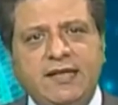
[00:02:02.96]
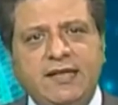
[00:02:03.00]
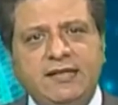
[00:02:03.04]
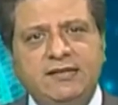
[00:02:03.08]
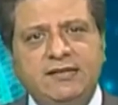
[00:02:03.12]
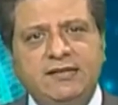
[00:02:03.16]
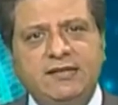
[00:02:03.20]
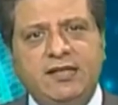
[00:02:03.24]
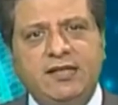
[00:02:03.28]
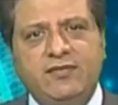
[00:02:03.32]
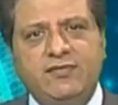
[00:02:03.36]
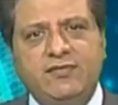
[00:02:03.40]

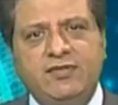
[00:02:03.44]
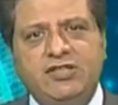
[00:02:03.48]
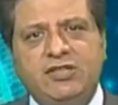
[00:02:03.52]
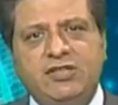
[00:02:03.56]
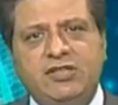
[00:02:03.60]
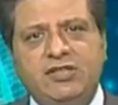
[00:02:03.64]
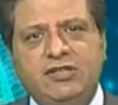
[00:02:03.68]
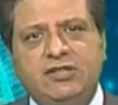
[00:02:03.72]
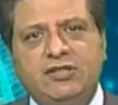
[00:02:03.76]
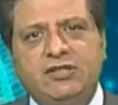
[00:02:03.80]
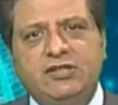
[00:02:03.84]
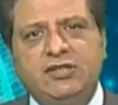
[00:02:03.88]
designing
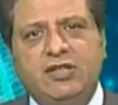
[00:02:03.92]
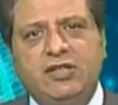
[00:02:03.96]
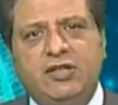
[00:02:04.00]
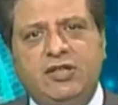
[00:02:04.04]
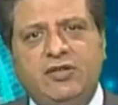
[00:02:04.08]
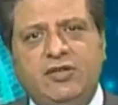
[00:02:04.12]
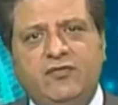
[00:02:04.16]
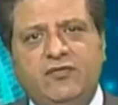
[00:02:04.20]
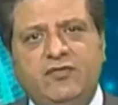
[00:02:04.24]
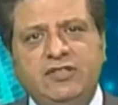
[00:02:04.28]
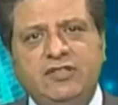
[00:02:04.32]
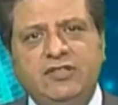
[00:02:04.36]

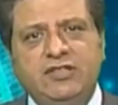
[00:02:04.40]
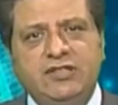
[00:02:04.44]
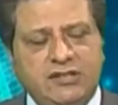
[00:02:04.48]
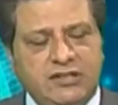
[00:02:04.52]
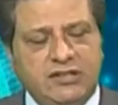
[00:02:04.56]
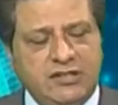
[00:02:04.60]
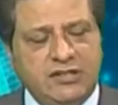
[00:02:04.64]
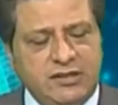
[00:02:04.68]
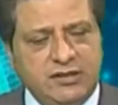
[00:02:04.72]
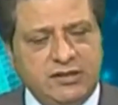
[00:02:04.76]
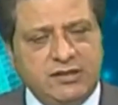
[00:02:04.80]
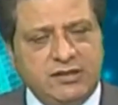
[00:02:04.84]
services
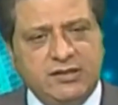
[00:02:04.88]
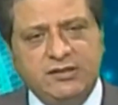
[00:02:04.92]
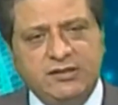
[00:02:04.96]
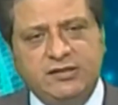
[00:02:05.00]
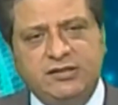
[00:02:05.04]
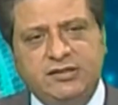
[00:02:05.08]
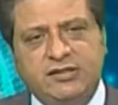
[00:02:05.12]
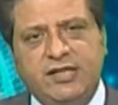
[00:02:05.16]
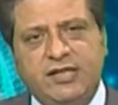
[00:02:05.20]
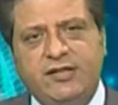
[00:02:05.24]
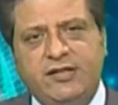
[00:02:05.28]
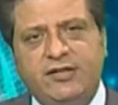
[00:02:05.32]
with
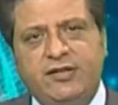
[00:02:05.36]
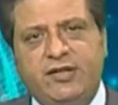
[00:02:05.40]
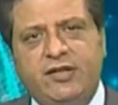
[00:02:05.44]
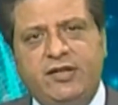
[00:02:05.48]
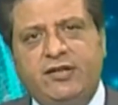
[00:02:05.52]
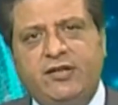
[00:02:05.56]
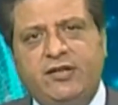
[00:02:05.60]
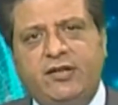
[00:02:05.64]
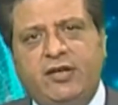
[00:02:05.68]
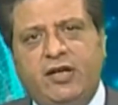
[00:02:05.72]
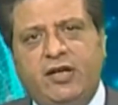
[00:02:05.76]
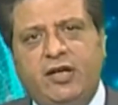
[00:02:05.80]

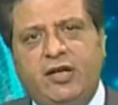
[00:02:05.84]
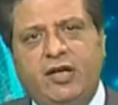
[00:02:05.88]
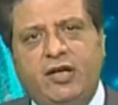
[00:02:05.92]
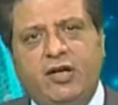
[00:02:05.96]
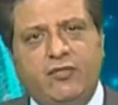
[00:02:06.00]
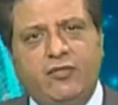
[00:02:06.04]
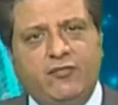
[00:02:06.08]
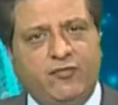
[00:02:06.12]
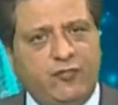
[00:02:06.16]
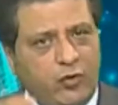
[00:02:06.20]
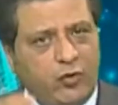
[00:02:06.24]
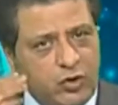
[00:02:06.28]
citizen-centric
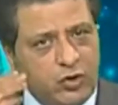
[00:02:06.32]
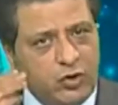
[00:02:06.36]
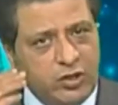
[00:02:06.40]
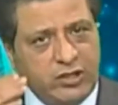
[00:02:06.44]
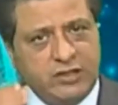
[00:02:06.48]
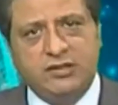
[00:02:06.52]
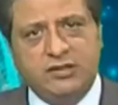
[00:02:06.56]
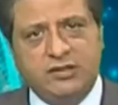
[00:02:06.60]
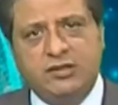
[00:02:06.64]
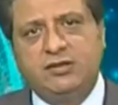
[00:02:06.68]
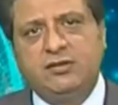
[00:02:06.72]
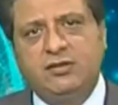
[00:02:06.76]

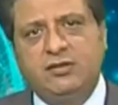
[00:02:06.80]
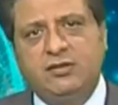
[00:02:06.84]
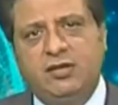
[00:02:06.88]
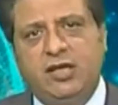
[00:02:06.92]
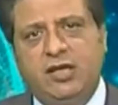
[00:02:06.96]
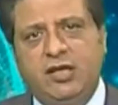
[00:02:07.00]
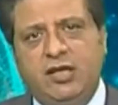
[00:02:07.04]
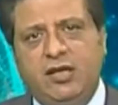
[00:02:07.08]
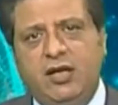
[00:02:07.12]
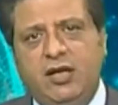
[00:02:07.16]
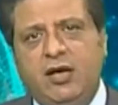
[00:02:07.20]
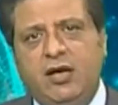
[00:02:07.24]

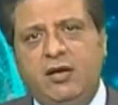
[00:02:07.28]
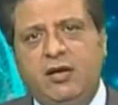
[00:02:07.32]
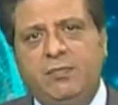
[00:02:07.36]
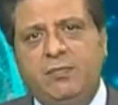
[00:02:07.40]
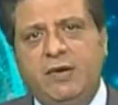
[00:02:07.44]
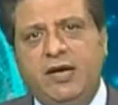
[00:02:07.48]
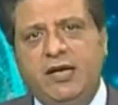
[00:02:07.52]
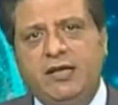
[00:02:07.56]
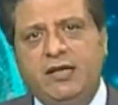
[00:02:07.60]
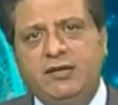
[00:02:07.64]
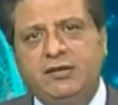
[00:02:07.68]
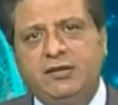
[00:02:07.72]
focus
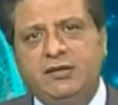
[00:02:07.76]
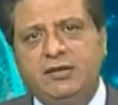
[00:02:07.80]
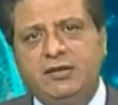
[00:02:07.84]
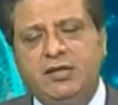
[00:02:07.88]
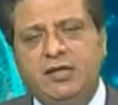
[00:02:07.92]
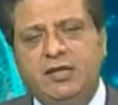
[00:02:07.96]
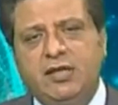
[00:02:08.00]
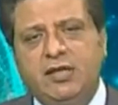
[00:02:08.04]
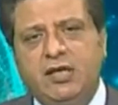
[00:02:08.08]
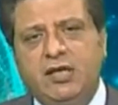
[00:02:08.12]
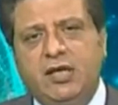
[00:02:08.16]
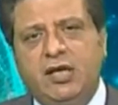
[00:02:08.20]
in our
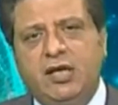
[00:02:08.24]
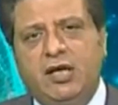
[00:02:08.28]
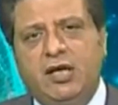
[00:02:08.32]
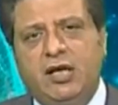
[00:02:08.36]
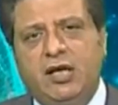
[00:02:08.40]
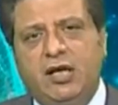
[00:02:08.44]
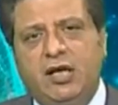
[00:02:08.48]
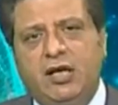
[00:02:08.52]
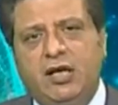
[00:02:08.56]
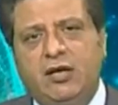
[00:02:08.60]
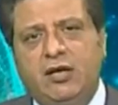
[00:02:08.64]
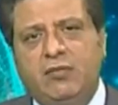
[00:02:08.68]
mind.
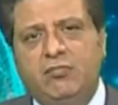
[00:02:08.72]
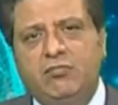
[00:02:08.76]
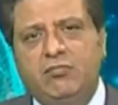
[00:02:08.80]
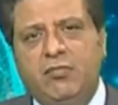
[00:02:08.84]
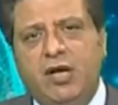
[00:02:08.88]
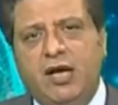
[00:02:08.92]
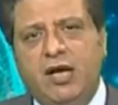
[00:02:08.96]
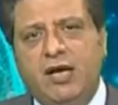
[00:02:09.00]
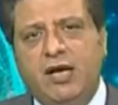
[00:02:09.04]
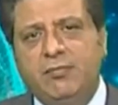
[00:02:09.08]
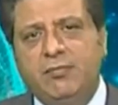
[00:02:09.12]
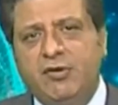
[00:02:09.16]

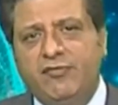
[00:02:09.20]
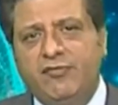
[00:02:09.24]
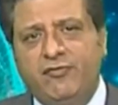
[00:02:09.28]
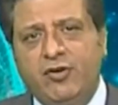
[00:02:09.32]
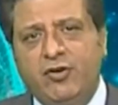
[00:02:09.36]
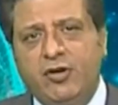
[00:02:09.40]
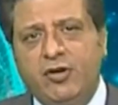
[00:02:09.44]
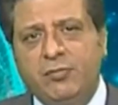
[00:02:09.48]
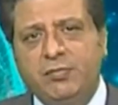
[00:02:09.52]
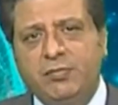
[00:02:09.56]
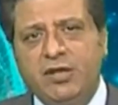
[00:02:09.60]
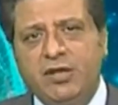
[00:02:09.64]

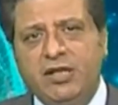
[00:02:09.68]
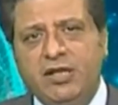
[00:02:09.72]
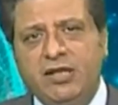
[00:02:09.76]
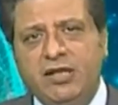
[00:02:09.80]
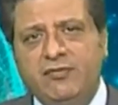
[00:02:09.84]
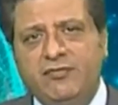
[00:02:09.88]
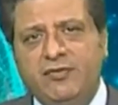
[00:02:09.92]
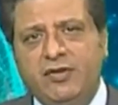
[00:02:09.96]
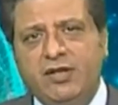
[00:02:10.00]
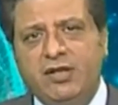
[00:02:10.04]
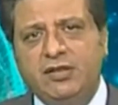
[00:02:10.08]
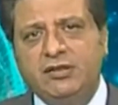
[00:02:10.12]
I'm a
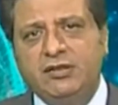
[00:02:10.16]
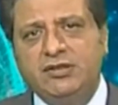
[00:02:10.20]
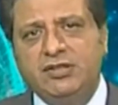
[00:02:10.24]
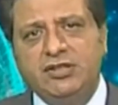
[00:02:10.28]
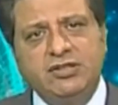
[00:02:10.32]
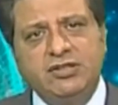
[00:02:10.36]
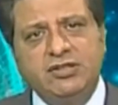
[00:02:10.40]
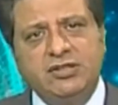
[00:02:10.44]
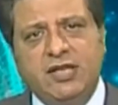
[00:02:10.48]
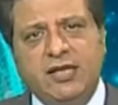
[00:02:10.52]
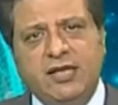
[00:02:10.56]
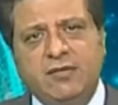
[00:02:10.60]
firm
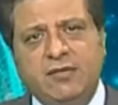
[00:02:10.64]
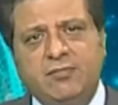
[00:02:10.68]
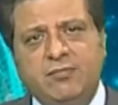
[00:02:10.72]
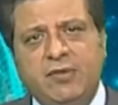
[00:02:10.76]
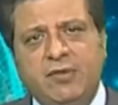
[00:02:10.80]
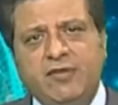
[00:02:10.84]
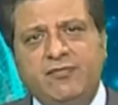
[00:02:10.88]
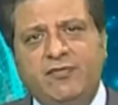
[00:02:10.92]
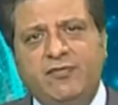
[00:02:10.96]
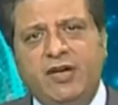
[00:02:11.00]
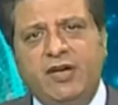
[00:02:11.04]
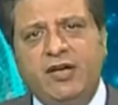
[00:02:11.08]
believer,
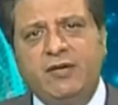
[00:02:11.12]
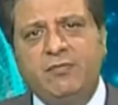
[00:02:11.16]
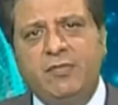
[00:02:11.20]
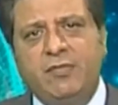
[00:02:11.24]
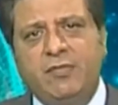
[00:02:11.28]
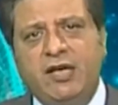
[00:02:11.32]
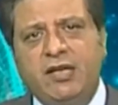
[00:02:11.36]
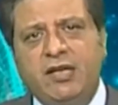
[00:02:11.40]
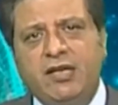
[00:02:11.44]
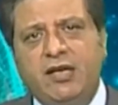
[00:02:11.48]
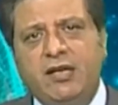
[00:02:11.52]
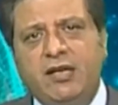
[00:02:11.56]
just like my
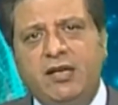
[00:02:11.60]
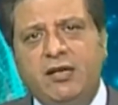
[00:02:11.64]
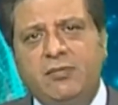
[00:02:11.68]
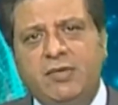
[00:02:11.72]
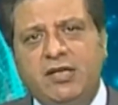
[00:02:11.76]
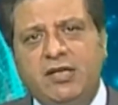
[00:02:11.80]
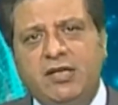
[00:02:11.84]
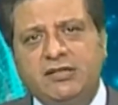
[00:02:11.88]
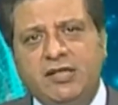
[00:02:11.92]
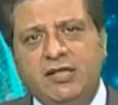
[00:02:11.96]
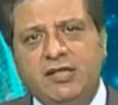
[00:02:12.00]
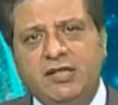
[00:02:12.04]
friend
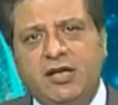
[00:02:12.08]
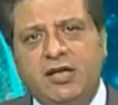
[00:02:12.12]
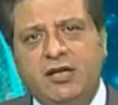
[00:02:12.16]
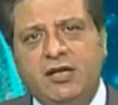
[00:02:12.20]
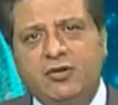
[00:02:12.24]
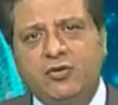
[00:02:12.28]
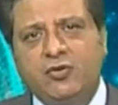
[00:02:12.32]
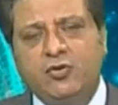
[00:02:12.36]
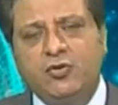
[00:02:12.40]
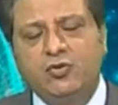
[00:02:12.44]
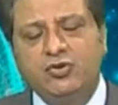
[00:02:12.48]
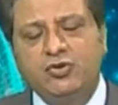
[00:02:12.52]
Mariana
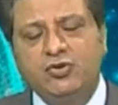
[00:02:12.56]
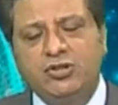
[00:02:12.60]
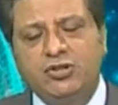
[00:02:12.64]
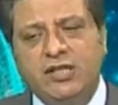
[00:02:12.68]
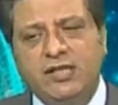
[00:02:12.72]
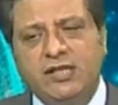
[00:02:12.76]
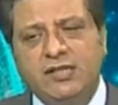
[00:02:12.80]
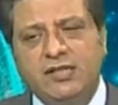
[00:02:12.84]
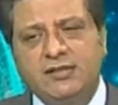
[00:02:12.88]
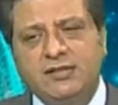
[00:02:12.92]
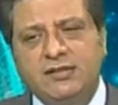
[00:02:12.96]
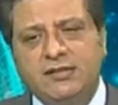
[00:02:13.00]
Mazzucato,
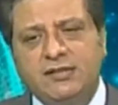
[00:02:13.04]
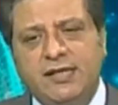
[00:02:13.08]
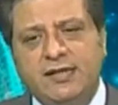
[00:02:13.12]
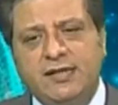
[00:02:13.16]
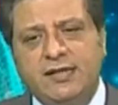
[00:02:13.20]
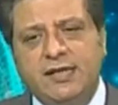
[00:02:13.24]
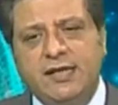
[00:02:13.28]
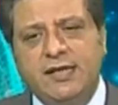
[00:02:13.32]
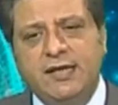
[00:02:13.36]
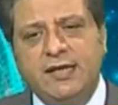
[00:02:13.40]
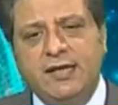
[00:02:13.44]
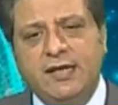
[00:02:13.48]
who
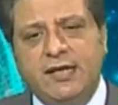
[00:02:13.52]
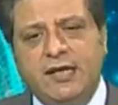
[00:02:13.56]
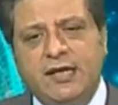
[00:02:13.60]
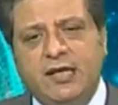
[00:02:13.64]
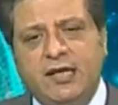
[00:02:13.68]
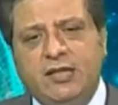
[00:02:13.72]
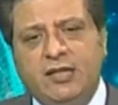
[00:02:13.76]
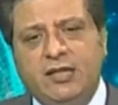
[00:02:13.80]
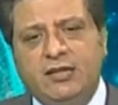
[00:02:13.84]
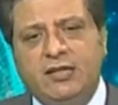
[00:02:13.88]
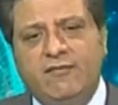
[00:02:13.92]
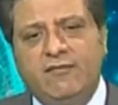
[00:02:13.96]
says that
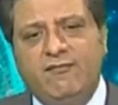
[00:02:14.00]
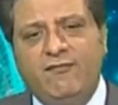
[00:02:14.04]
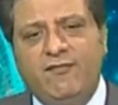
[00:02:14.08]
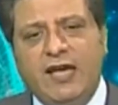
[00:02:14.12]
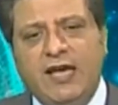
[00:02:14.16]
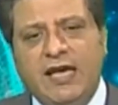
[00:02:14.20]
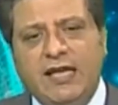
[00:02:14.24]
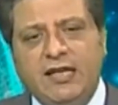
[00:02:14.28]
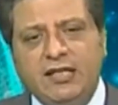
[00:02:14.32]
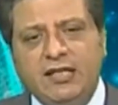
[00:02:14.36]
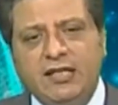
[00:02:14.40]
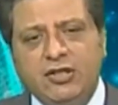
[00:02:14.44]

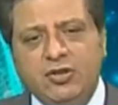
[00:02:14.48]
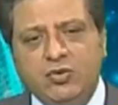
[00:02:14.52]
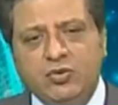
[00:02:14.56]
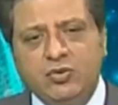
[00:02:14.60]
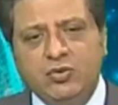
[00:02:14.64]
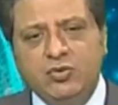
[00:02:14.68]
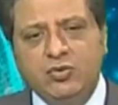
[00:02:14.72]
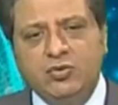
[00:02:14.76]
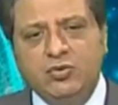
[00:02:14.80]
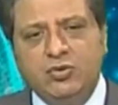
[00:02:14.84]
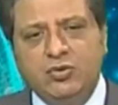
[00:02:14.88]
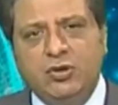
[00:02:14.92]
the
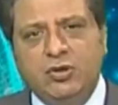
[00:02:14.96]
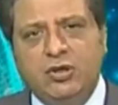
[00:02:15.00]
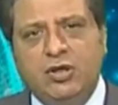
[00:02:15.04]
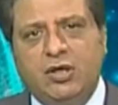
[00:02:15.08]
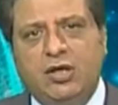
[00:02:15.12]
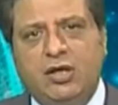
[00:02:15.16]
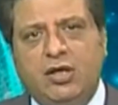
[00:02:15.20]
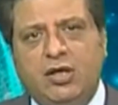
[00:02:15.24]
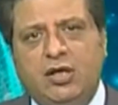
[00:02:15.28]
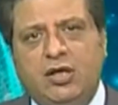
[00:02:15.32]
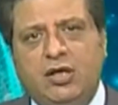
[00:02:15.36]
value,